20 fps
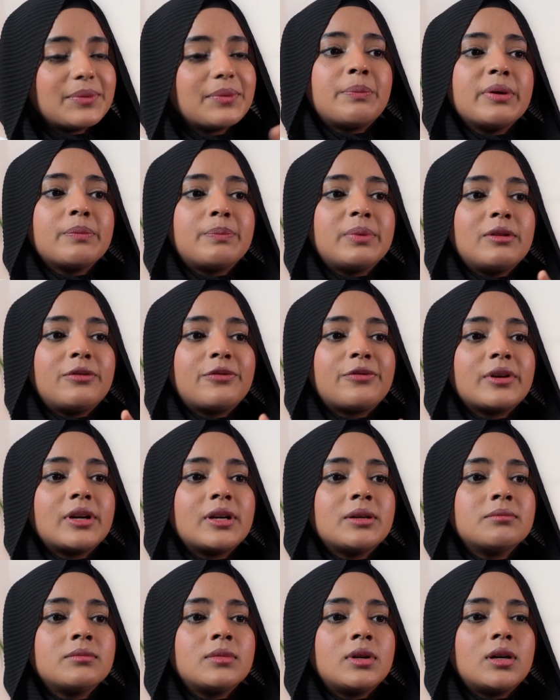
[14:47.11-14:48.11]
People
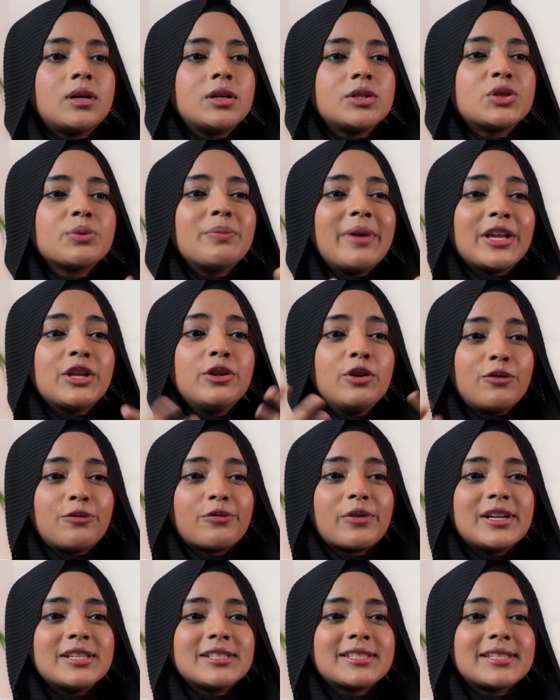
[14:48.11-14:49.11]
from to make new
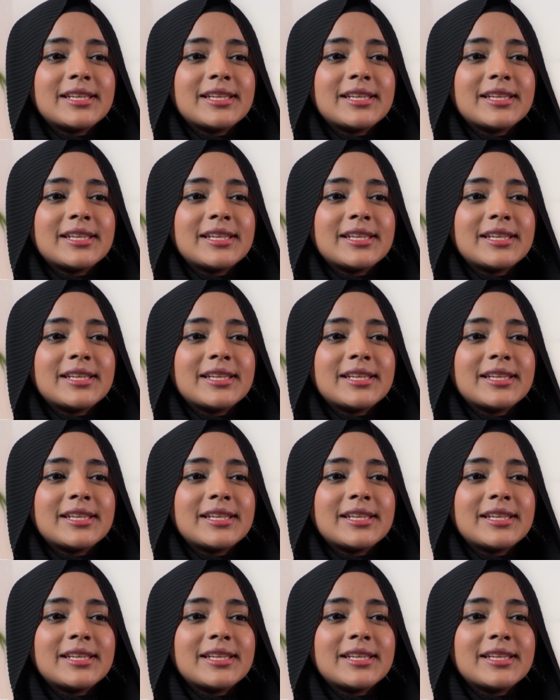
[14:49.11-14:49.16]
friends,